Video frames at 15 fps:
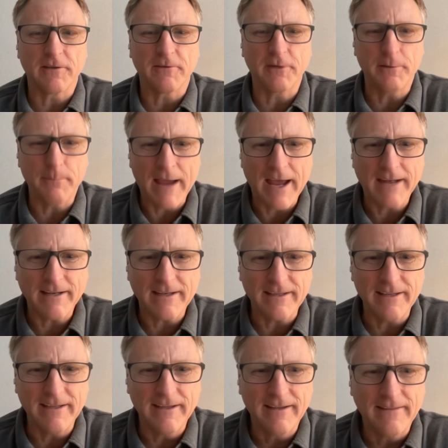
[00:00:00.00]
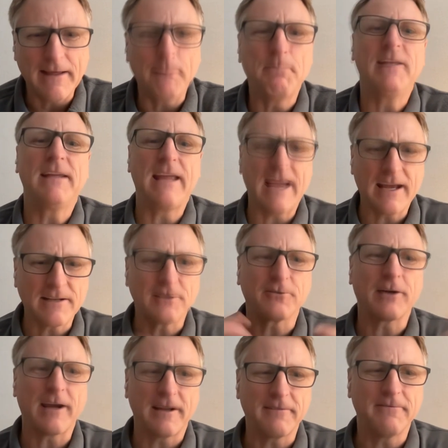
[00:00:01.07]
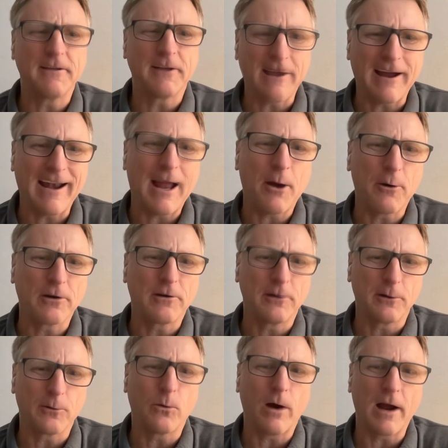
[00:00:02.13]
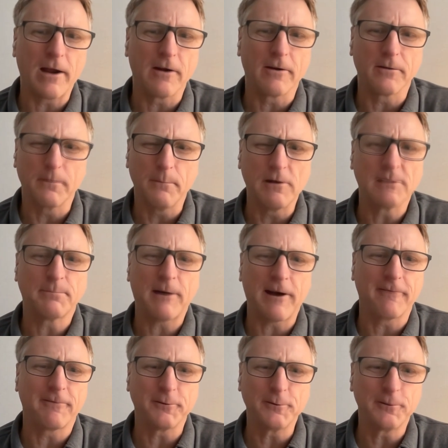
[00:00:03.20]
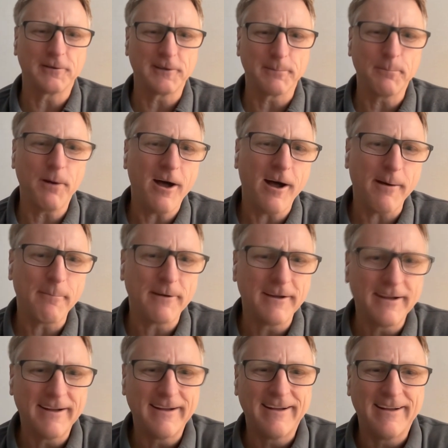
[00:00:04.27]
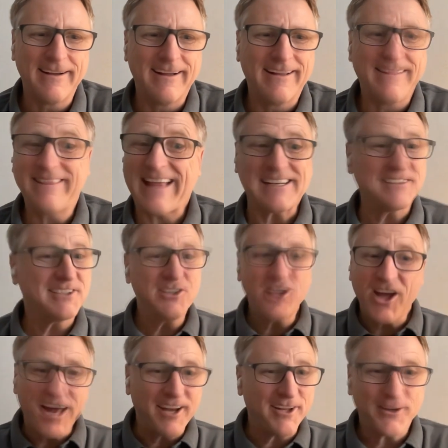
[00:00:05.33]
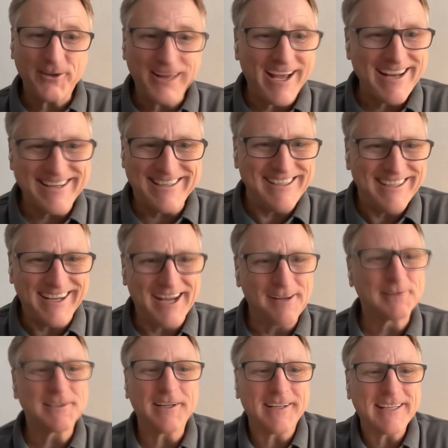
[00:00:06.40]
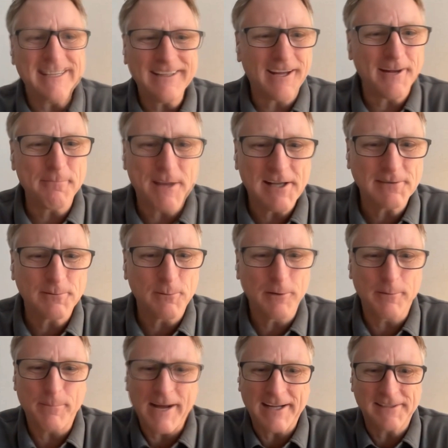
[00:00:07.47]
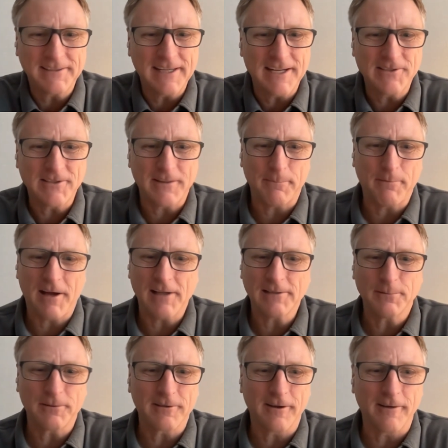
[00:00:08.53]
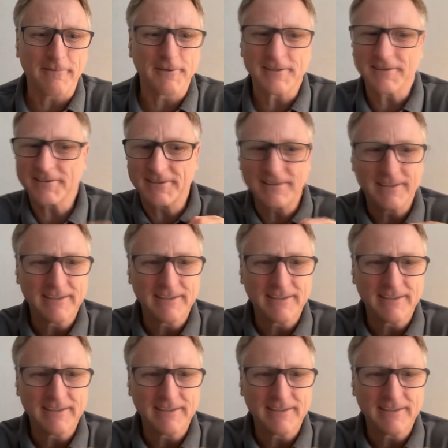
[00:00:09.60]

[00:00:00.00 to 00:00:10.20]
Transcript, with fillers: of humanity that began to try to figure out how it could acquire the most powerful nuclear bomb. That's not a good idea. I was telling Elon Musk when we were backstage at the Possible conference